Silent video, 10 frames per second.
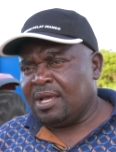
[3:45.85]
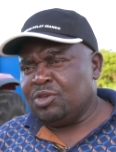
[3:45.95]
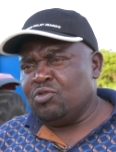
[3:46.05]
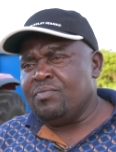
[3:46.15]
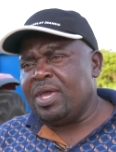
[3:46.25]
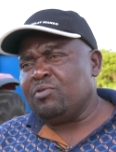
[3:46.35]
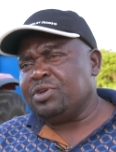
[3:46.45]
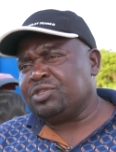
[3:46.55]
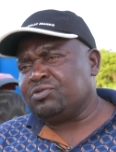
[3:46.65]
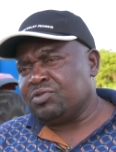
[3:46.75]
You may
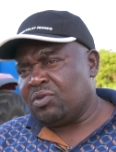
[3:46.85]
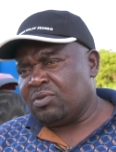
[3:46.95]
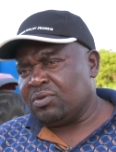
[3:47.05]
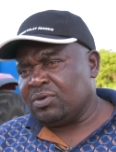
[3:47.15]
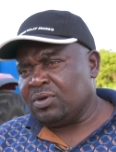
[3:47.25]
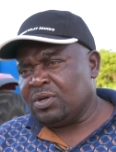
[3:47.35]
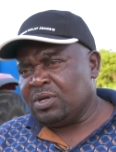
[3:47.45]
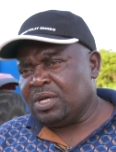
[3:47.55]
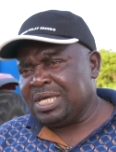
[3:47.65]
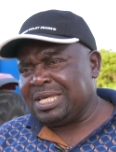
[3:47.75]
wish to know
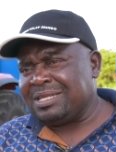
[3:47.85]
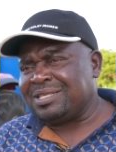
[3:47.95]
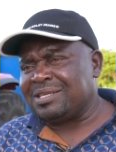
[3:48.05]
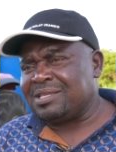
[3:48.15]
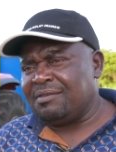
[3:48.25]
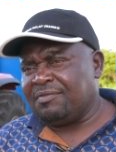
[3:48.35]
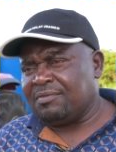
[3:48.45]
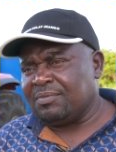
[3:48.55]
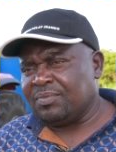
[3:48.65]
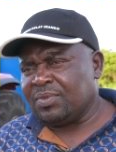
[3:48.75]
that
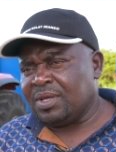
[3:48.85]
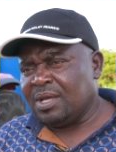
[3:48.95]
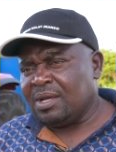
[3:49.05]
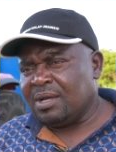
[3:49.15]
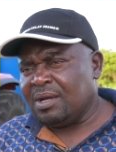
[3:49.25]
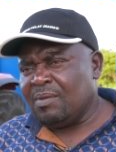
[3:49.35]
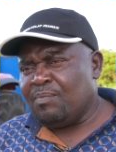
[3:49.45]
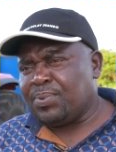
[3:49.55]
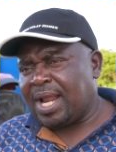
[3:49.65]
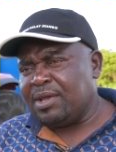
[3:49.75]
Chasefu,
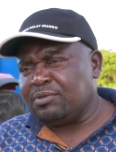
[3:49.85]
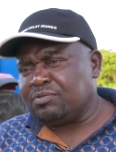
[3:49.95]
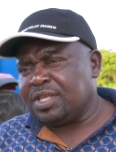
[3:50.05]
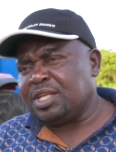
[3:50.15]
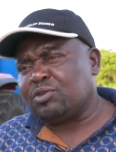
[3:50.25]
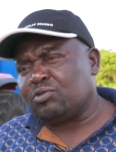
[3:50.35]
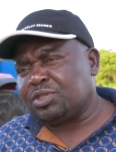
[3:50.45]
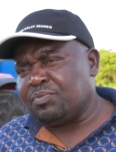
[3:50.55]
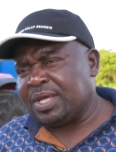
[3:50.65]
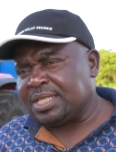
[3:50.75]
prior to the
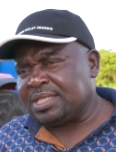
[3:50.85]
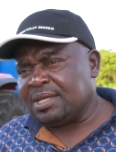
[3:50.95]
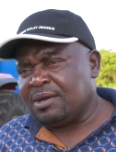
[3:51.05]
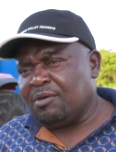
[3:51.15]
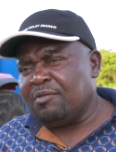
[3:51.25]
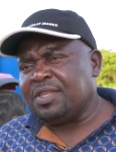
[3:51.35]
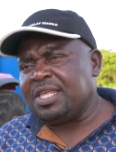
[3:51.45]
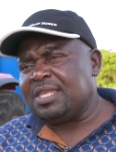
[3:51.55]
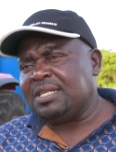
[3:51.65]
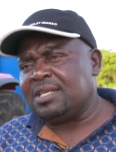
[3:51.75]
recruitment of the
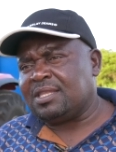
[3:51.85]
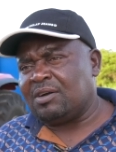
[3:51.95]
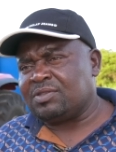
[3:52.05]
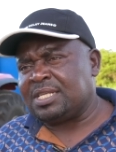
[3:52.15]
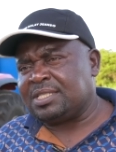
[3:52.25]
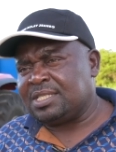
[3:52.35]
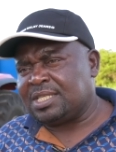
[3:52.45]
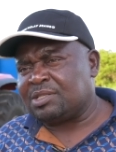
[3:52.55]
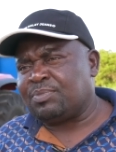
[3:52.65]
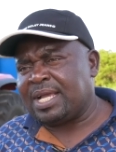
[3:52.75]
30,000
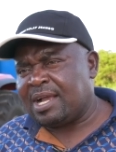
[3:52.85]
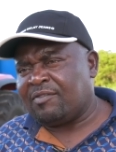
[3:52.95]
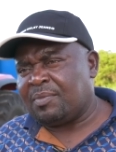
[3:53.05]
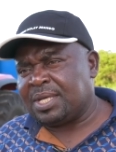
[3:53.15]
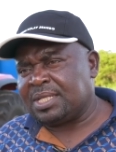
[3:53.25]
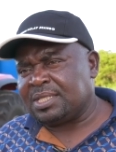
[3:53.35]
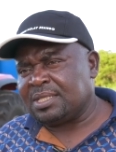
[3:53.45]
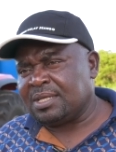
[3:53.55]
teachers by government,